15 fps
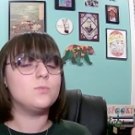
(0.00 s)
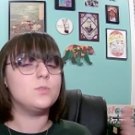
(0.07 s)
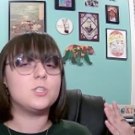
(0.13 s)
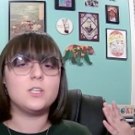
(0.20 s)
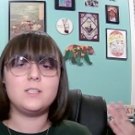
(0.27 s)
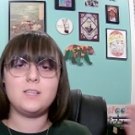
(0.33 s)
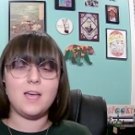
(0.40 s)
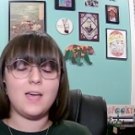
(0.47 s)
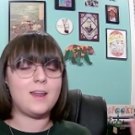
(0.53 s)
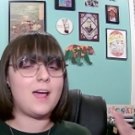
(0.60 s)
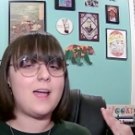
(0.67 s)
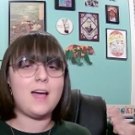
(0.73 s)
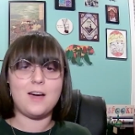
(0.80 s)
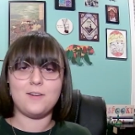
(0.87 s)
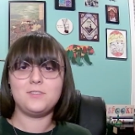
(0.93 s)
which again,
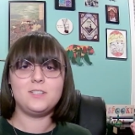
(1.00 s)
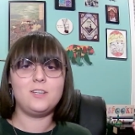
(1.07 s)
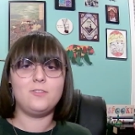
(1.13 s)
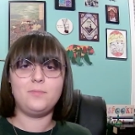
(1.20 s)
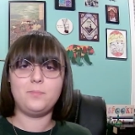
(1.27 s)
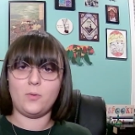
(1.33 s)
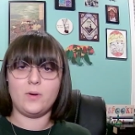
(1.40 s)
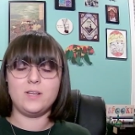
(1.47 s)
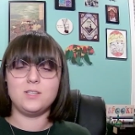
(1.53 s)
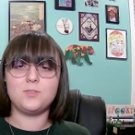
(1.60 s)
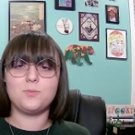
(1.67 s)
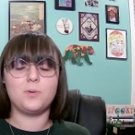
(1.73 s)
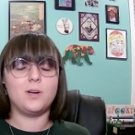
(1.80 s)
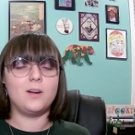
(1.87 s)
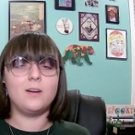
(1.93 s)
I have to give
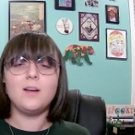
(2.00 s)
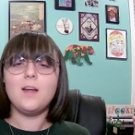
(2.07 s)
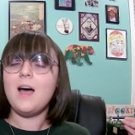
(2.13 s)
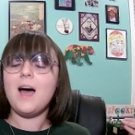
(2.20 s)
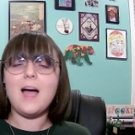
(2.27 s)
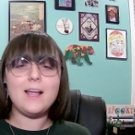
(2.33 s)
points where I